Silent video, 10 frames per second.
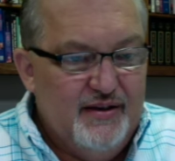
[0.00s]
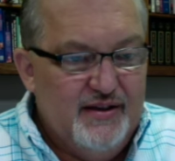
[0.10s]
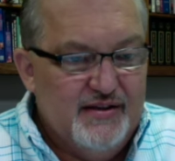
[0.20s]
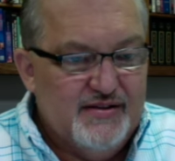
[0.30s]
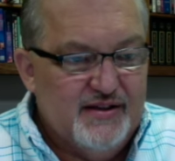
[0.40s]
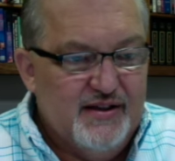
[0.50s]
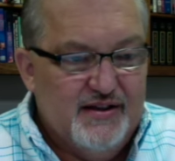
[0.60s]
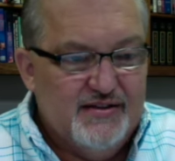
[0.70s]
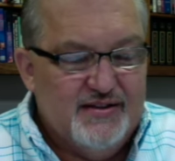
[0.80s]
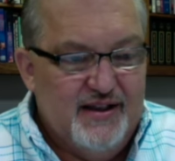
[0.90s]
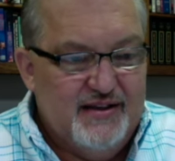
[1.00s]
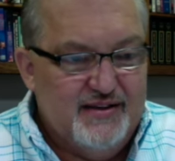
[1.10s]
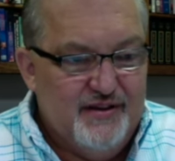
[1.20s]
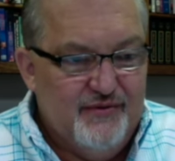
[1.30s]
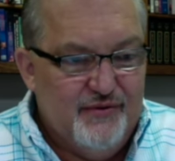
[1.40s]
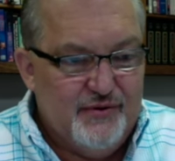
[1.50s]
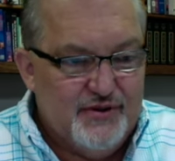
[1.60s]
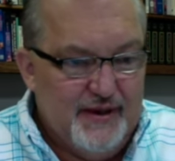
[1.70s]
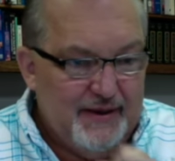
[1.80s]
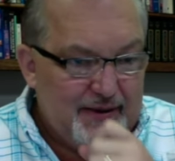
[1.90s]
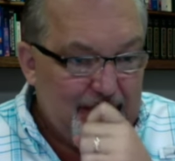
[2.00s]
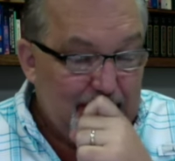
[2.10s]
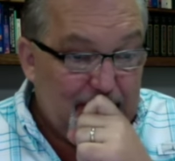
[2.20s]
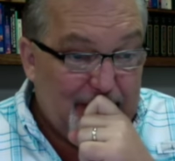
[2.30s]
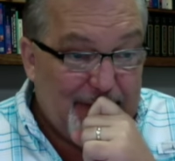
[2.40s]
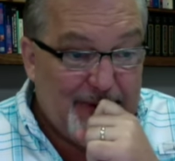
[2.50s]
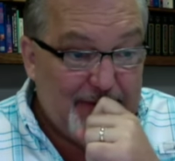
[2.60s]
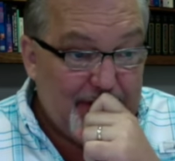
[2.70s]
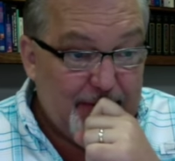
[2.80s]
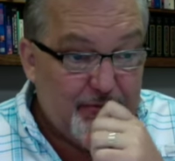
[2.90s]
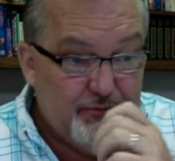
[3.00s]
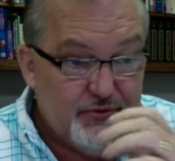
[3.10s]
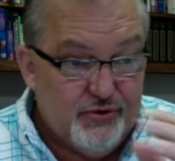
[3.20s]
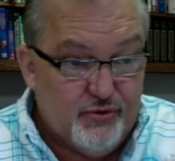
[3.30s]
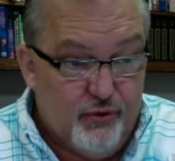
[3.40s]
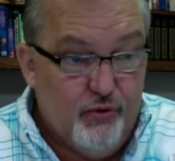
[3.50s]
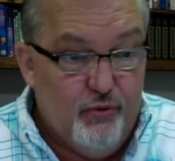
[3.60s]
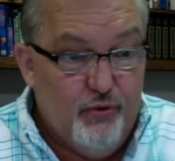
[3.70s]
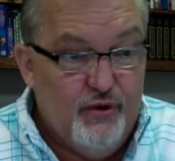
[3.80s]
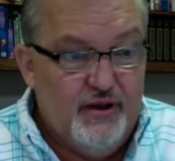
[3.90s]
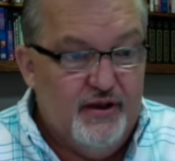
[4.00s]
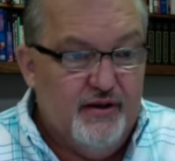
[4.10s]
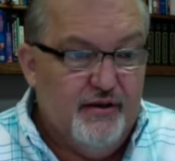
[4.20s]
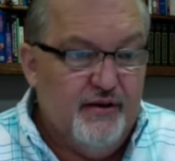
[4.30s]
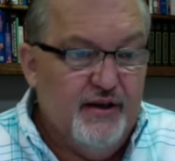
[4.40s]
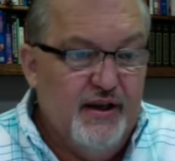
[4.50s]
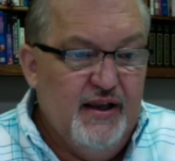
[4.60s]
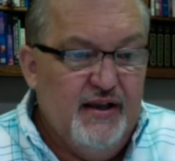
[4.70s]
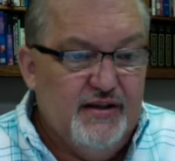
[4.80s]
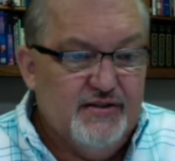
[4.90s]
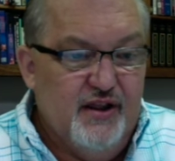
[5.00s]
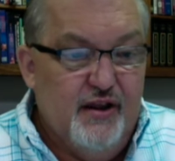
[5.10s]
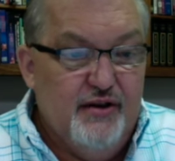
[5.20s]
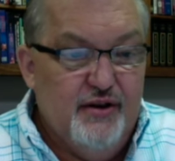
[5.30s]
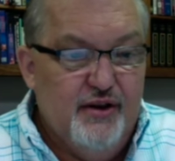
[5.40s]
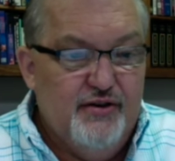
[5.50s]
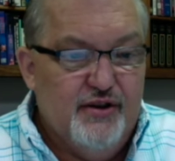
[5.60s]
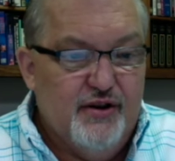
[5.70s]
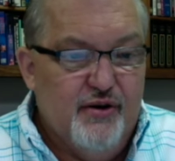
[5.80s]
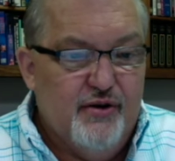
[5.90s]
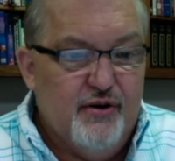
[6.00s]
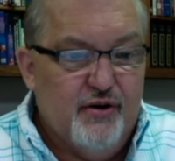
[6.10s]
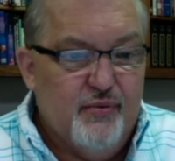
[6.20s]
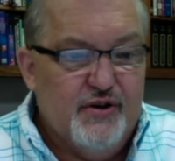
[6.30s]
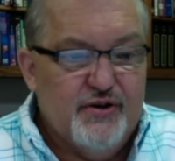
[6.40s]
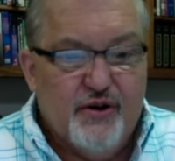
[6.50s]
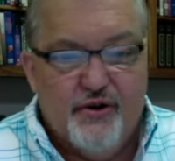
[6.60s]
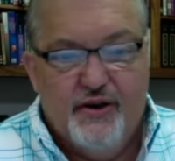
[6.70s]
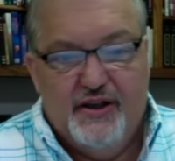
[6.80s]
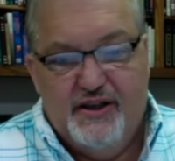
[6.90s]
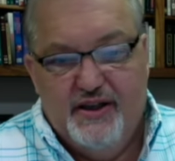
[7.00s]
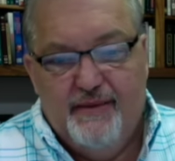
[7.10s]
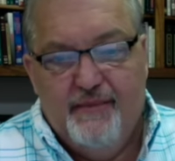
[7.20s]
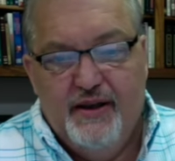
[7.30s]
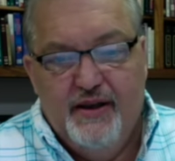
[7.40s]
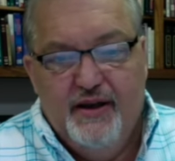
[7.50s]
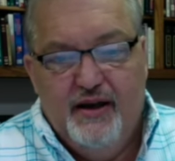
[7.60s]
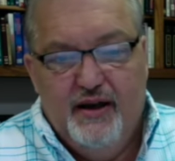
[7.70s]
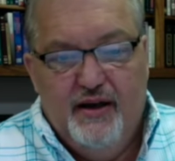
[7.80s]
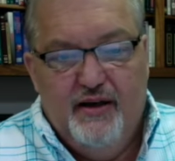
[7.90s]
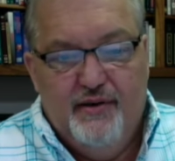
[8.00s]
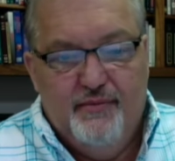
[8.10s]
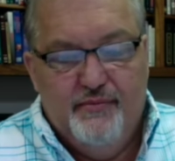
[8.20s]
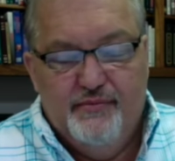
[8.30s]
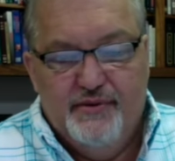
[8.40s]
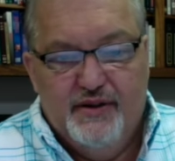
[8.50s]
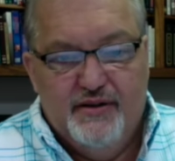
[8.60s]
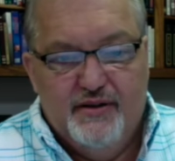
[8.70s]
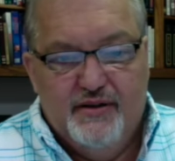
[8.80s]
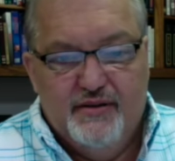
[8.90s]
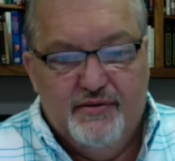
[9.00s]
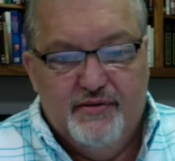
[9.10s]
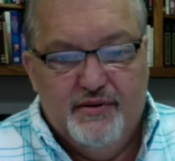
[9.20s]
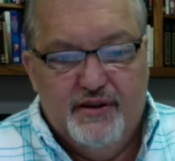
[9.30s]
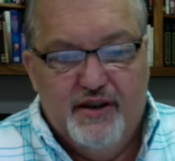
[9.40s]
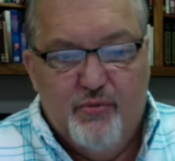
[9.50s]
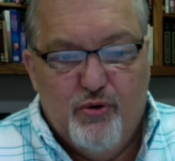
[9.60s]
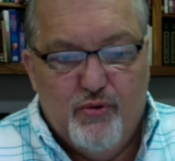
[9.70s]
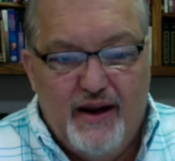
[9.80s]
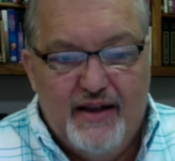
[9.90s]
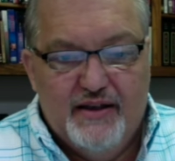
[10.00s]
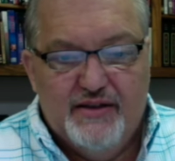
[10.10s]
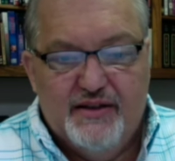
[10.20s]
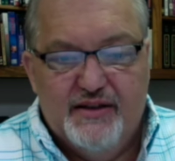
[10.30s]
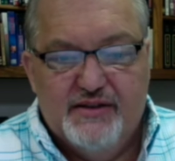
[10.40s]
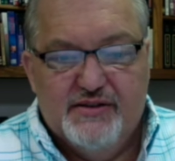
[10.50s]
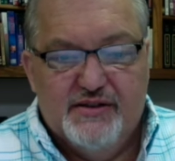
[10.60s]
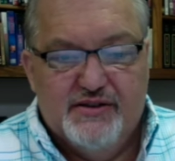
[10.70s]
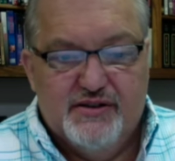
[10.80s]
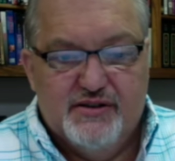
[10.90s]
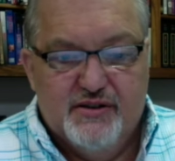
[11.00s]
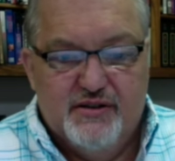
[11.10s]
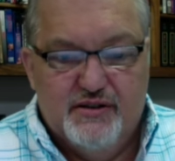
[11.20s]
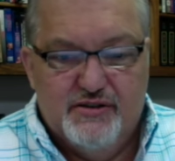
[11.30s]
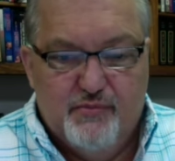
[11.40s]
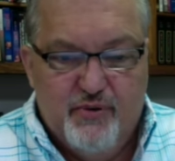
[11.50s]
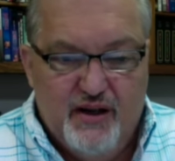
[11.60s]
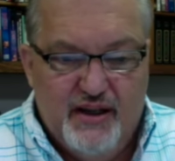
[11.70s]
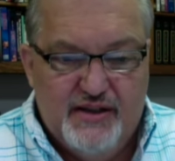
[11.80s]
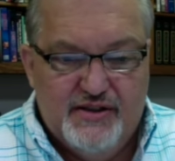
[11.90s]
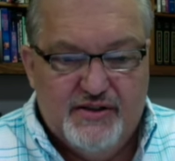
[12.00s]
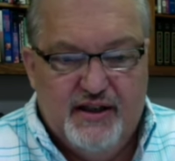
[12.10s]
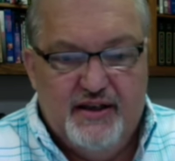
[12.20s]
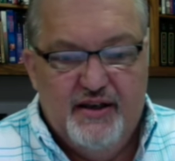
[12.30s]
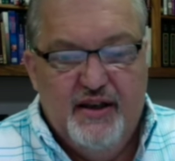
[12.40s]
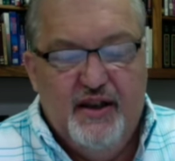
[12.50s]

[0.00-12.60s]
he says that verse 19, the really strong warning here is that none that go to her return again. The immorality, he says, it's a place that